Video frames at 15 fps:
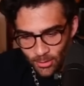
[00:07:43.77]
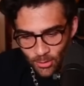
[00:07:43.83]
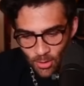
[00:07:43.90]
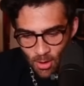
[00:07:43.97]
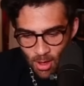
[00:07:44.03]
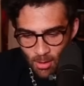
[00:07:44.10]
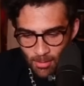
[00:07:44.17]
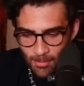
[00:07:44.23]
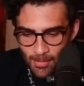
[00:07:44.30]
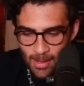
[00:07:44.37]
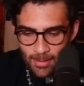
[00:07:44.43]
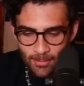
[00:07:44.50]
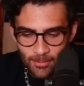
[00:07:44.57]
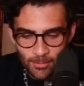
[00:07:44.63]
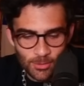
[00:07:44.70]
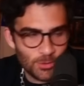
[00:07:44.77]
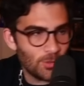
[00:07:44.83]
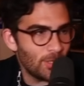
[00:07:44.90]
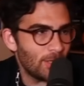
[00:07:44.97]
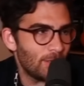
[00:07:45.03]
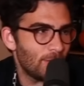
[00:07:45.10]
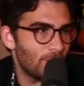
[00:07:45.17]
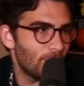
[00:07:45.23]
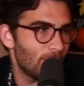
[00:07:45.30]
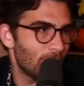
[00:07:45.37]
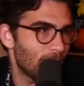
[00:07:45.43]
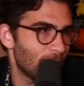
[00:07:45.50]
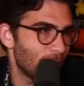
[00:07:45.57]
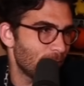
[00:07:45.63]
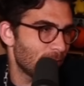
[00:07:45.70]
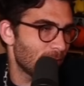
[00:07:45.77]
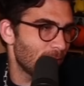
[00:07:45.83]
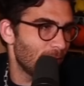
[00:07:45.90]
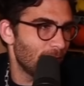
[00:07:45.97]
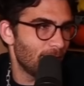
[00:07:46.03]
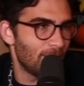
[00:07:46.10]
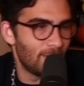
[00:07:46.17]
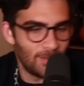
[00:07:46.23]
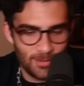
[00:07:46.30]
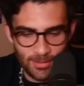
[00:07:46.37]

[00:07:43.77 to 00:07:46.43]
a man was treated, dude? Let me see.